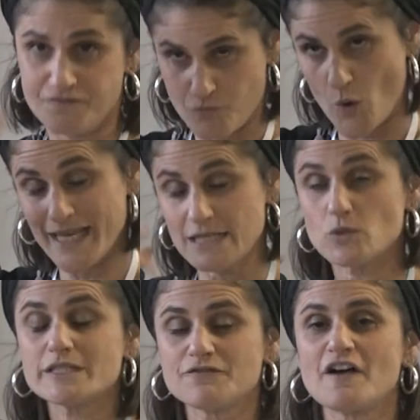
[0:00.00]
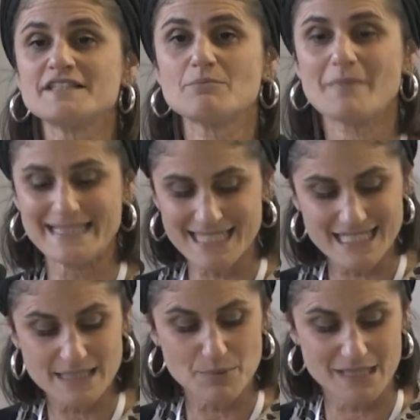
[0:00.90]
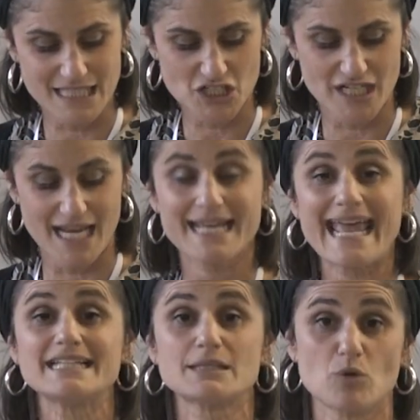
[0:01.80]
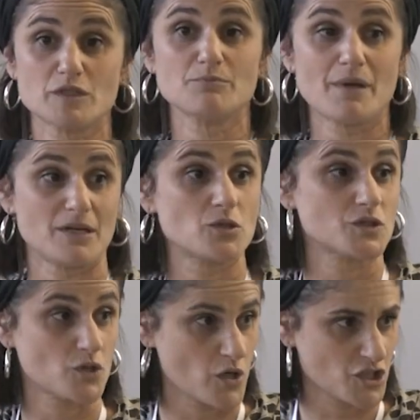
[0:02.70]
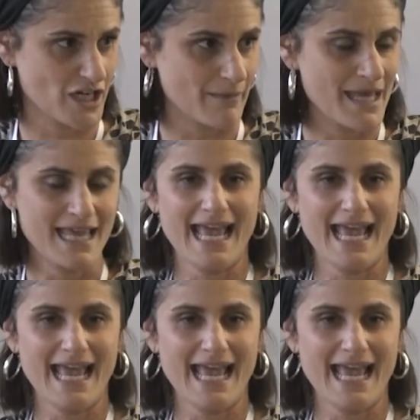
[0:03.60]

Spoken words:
what he calls the fundamentalist position against modern biblical scholarship.